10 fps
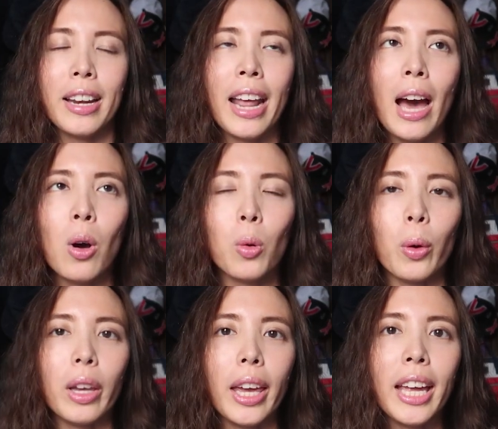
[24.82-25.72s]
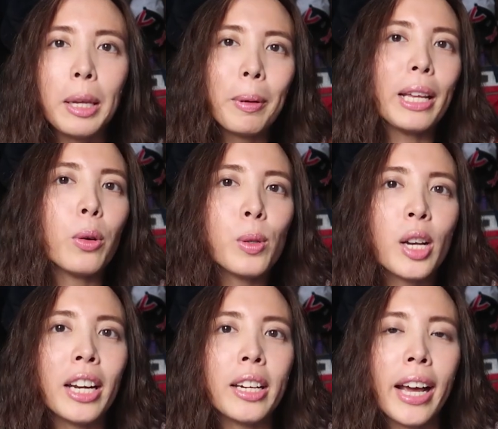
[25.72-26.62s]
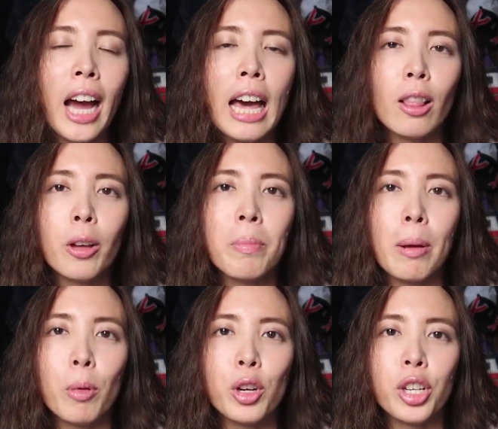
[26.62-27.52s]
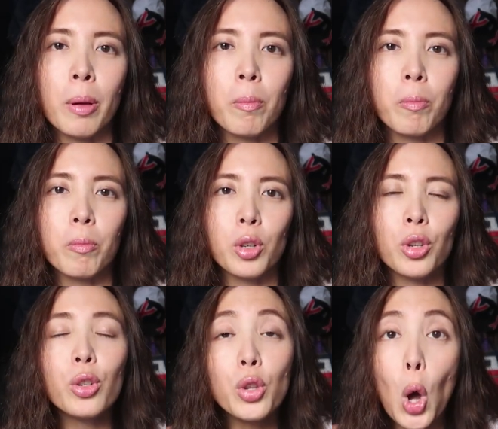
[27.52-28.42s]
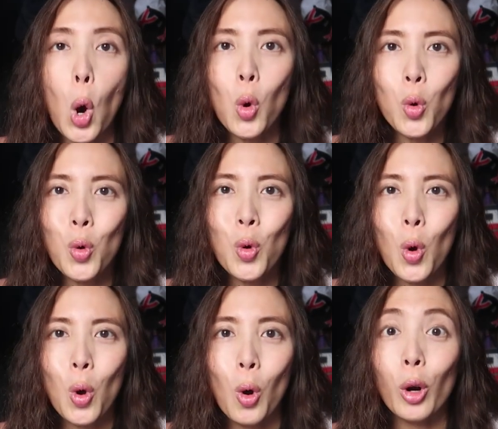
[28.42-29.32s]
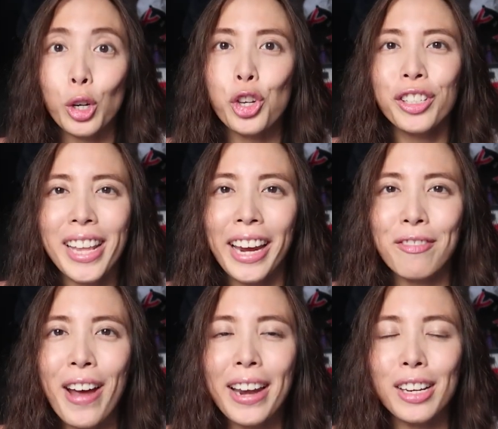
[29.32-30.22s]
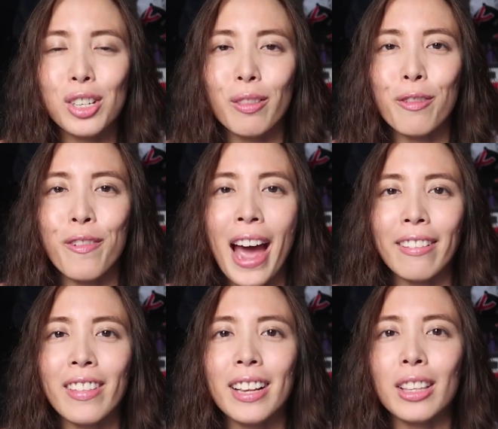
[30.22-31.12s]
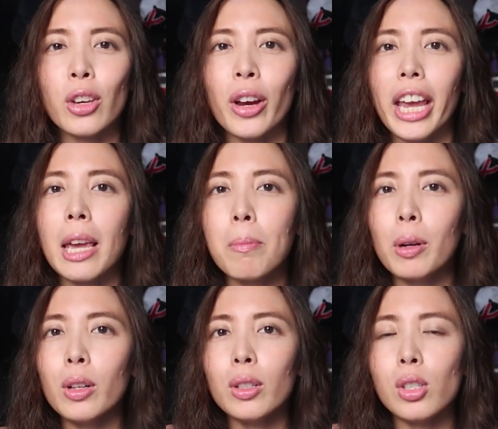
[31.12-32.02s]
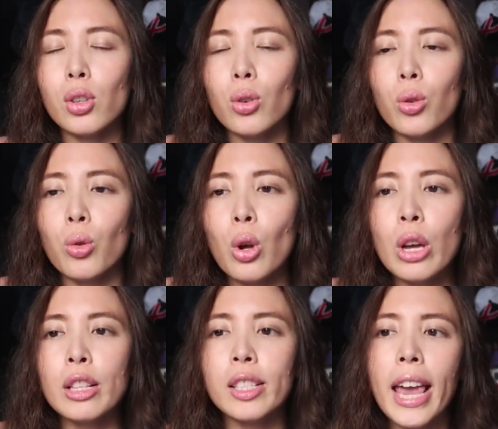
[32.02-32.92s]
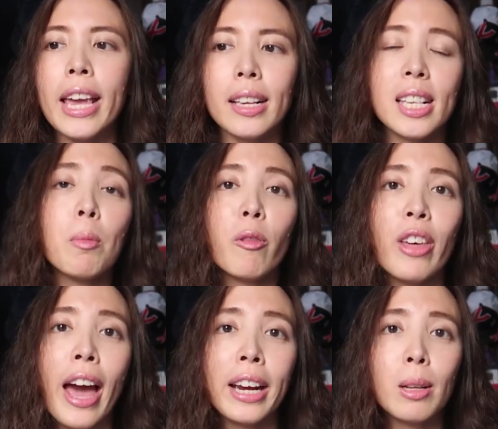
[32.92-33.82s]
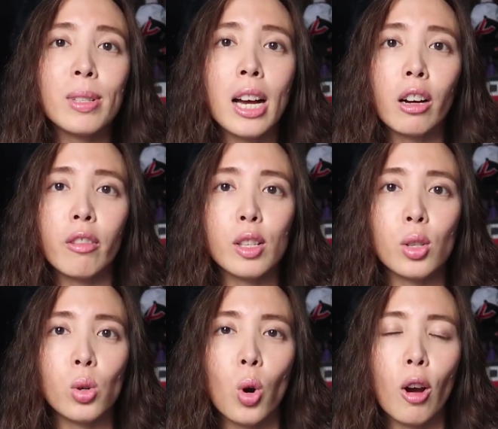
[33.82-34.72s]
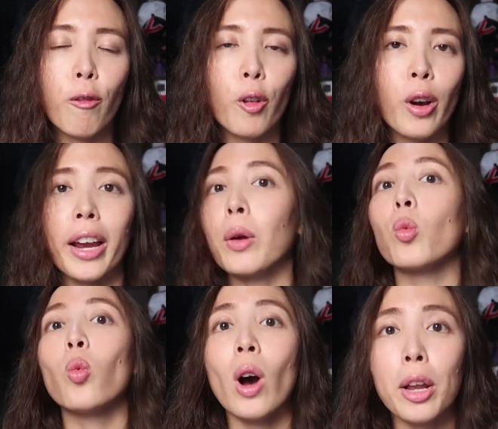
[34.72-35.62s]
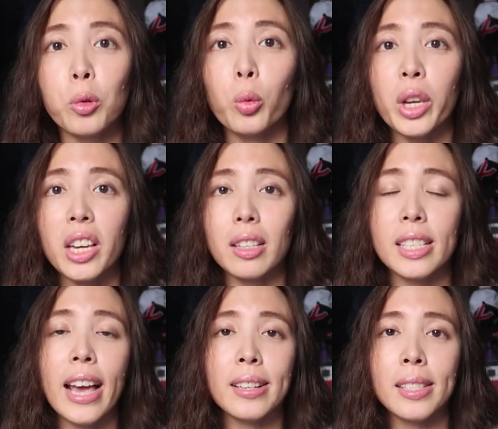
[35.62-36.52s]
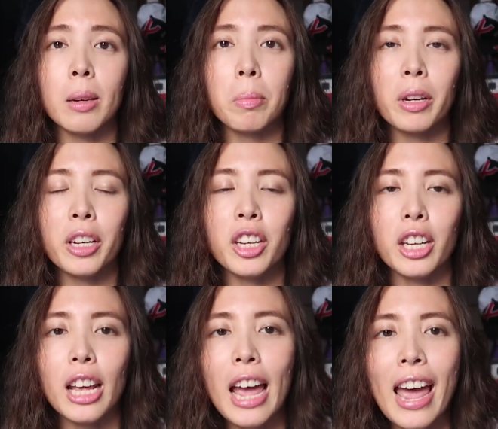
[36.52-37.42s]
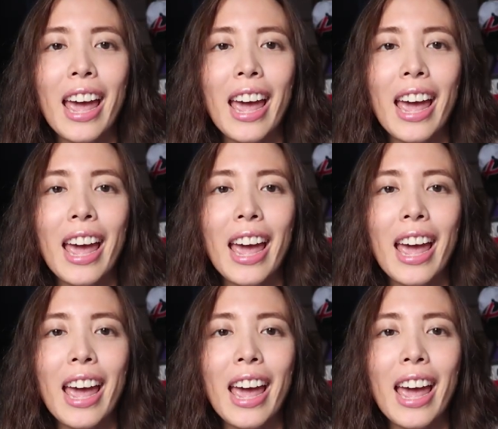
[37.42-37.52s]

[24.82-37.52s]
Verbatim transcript: Now anybody who's got a Decathlon membership should know or should take advantage of the fact that you're able to take some of the items out of the store for a one week testing period.